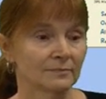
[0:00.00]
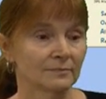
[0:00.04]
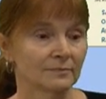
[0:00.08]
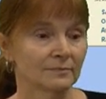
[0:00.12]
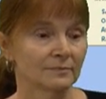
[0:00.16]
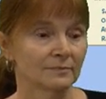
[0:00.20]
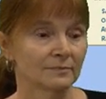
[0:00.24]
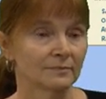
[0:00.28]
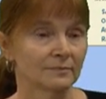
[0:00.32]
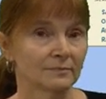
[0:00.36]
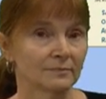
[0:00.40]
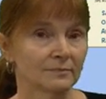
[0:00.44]

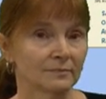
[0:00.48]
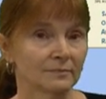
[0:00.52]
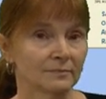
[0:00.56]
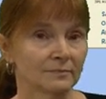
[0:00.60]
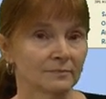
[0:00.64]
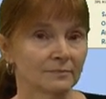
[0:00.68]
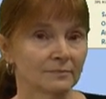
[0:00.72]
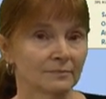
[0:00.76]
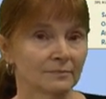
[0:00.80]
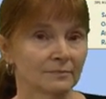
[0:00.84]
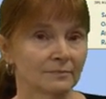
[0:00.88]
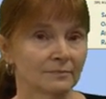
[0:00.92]

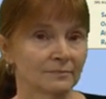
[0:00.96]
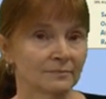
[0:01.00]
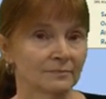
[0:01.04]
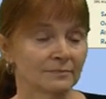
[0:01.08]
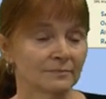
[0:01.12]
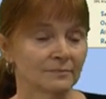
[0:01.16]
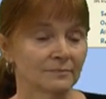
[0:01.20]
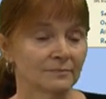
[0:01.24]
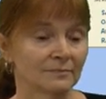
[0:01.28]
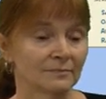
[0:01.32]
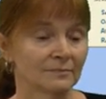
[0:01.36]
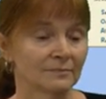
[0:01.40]

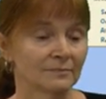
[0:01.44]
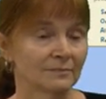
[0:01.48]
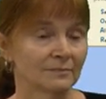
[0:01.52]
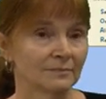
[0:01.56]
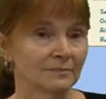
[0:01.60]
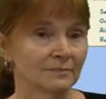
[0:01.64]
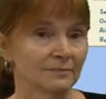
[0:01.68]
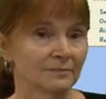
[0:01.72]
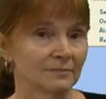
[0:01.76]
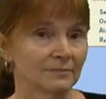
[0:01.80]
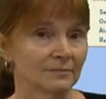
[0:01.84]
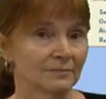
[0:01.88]

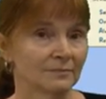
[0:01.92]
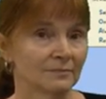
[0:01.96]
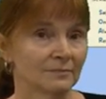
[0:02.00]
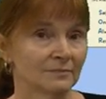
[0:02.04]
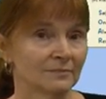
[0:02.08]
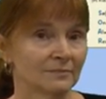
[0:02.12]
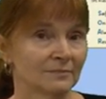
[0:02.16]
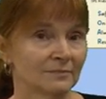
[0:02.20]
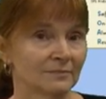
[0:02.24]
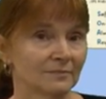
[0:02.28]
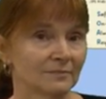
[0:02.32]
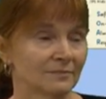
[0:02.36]

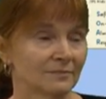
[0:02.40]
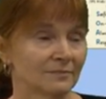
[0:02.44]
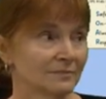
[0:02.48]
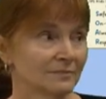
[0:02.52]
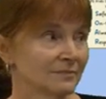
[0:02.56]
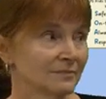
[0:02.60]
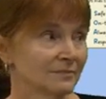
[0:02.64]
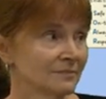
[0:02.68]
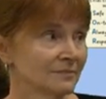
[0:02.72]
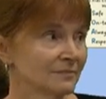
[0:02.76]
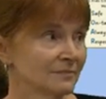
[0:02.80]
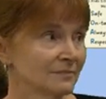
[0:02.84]

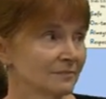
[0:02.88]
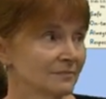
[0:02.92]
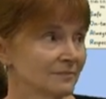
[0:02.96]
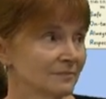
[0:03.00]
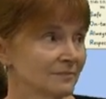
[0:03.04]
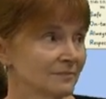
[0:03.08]
(silent)